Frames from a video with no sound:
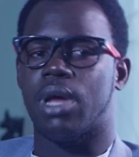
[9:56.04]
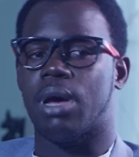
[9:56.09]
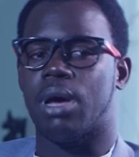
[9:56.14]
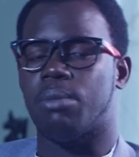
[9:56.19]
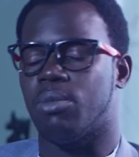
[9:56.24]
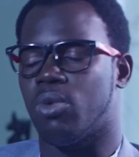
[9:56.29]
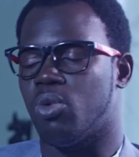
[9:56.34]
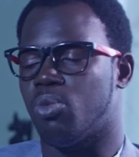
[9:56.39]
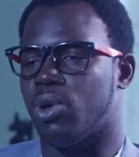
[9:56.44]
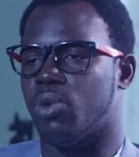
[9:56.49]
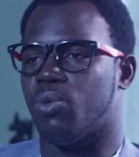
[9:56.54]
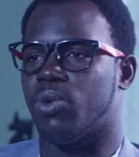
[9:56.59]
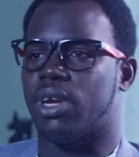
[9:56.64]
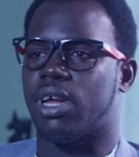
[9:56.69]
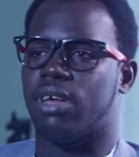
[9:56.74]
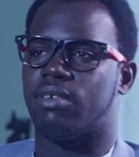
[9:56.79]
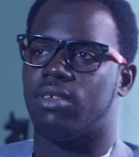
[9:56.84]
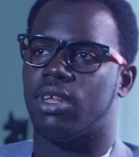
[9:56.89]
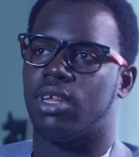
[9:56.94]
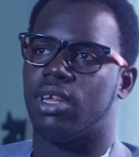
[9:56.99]
that moment, when I
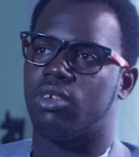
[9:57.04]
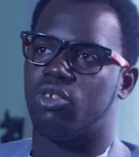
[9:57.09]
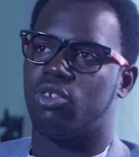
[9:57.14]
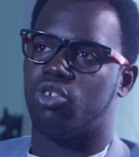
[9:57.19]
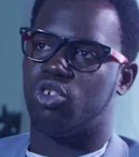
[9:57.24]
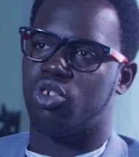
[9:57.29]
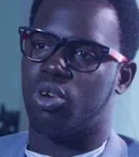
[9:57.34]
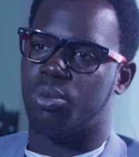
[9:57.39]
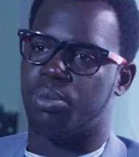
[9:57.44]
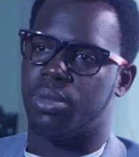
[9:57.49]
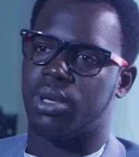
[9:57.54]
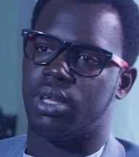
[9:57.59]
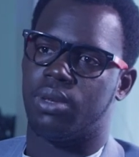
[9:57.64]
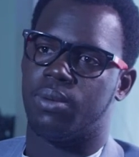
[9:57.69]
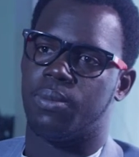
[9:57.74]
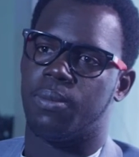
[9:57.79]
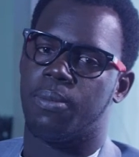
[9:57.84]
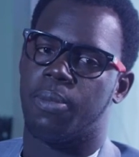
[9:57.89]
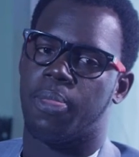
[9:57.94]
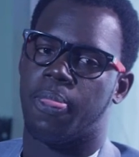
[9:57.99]
started shopping
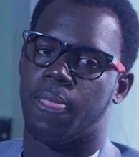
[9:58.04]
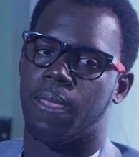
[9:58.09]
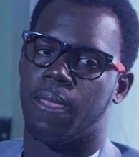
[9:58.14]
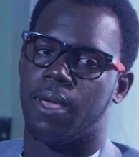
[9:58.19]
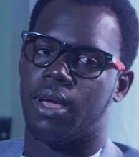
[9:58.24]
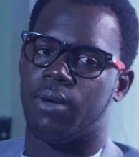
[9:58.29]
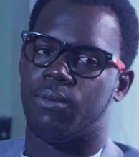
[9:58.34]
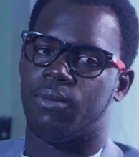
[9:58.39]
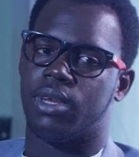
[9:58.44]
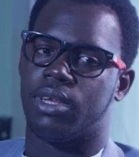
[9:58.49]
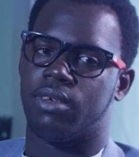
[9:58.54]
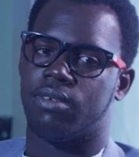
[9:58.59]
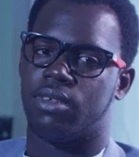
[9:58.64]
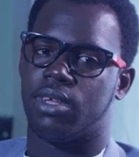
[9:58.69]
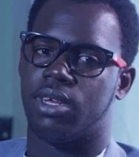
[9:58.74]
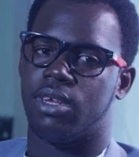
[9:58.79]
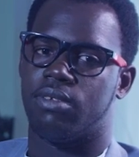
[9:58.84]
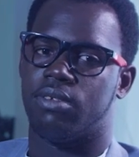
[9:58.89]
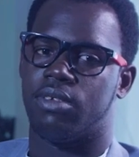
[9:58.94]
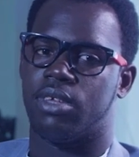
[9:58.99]
and when I
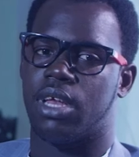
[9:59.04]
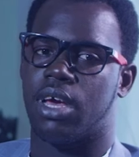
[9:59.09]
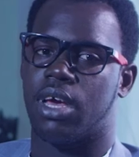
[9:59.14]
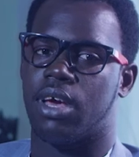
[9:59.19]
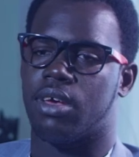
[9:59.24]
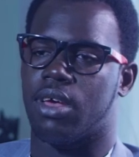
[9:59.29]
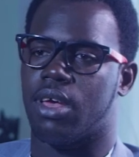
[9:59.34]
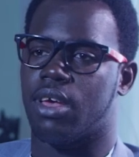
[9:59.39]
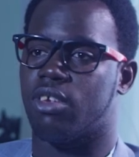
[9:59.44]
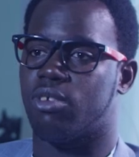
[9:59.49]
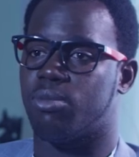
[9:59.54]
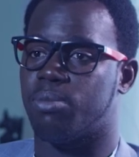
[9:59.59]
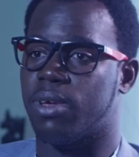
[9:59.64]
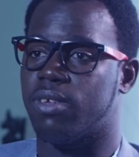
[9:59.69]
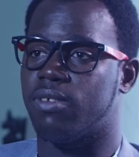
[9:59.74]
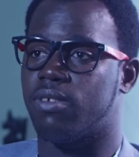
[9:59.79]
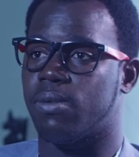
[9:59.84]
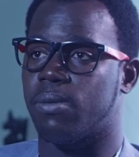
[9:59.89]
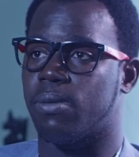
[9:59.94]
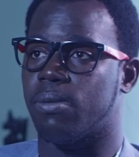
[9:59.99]
started seeing how
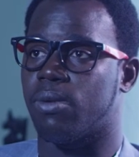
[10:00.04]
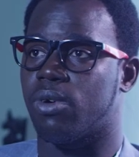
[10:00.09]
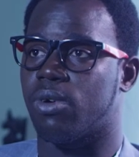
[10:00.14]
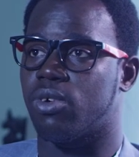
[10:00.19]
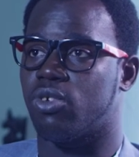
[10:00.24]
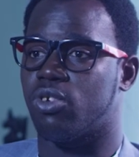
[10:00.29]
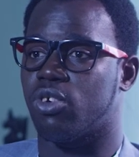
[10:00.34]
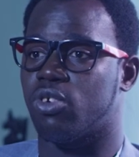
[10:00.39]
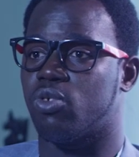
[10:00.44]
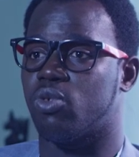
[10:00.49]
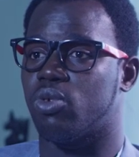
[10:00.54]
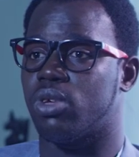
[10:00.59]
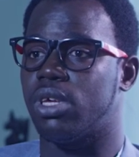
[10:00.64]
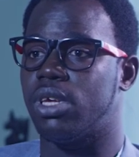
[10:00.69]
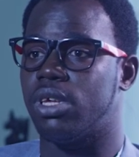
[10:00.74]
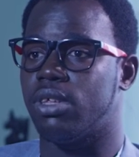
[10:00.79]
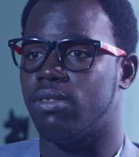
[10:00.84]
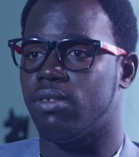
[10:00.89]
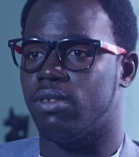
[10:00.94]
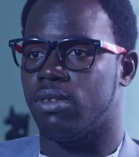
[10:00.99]
expensive it was just to
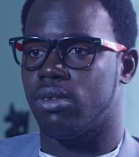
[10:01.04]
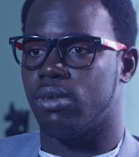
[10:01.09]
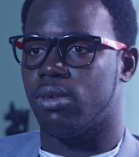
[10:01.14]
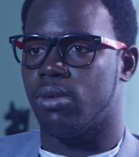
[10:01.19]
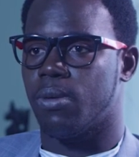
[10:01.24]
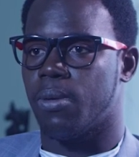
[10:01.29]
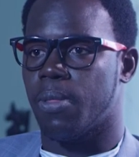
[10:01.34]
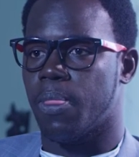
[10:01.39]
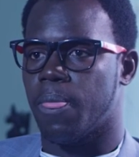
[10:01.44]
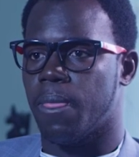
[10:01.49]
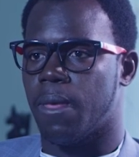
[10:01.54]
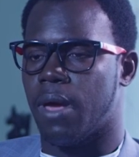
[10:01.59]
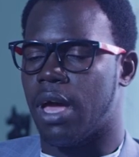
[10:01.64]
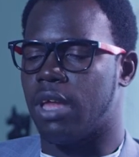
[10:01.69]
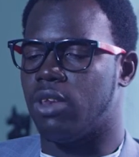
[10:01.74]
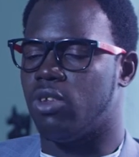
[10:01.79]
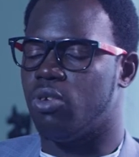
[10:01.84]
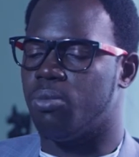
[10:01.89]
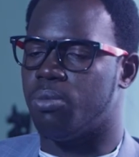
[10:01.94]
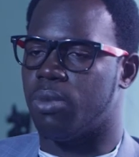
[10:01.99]
eat, I
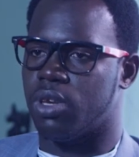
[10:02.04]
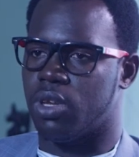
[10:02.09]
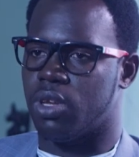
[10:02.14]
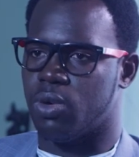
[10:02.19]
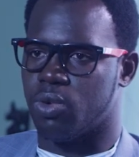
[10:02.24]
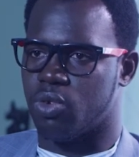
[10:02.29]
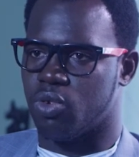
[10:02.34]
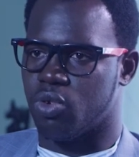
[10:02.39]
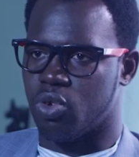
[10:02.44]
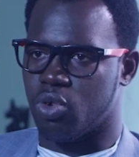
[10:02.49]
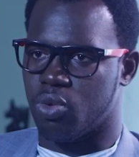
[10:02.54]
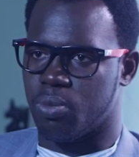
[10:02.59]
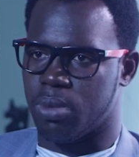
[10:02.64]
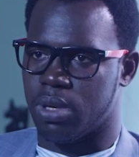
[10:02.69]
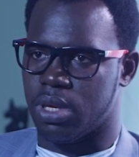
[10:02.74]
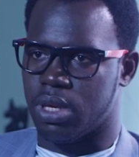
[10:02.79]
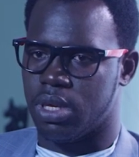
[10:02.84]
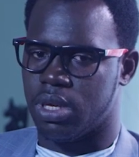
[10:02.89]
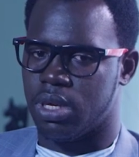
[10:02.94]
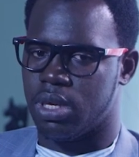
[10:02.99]
knew money was going to
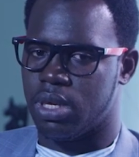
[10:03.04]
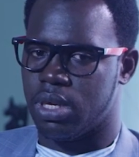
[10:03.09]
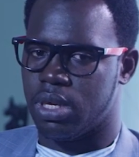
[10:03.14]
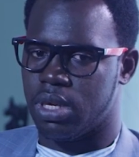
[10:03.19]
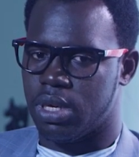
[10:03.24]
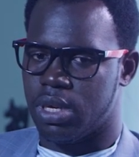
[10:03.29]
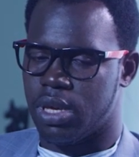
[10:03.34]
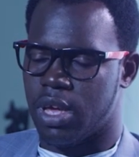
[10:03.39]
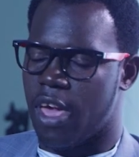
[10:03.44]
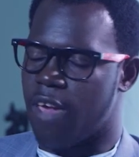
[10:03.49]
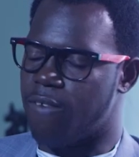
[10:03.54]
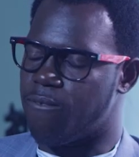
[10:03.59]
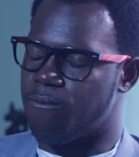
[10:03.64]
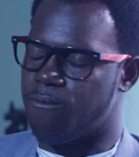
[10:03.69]
be a